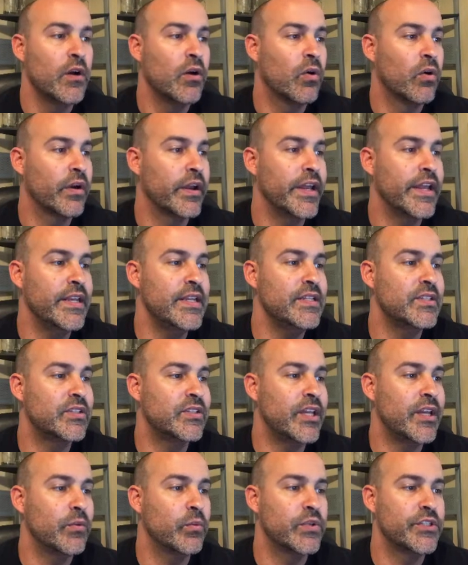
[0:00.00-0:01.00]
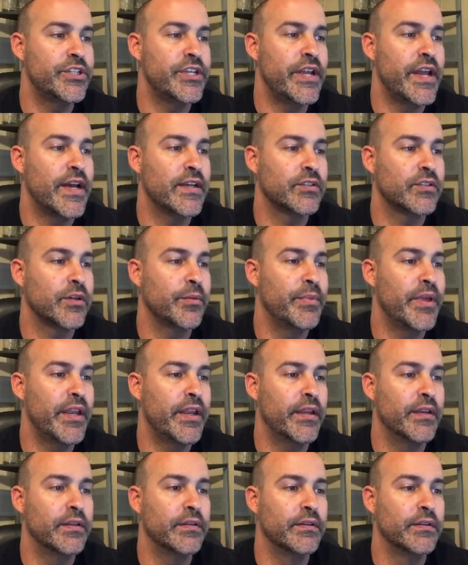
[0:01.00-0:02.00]
or any sin which he has
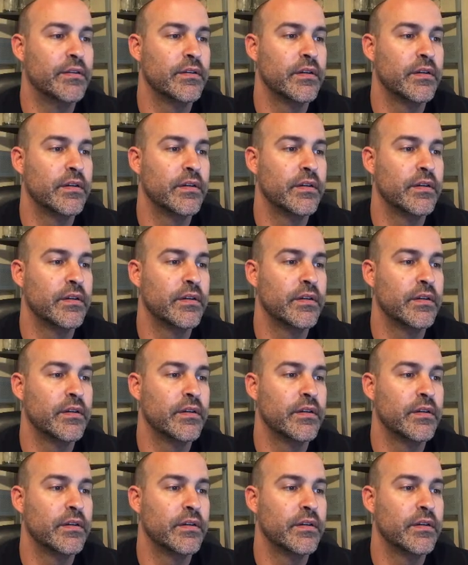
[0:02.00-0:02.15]
committed.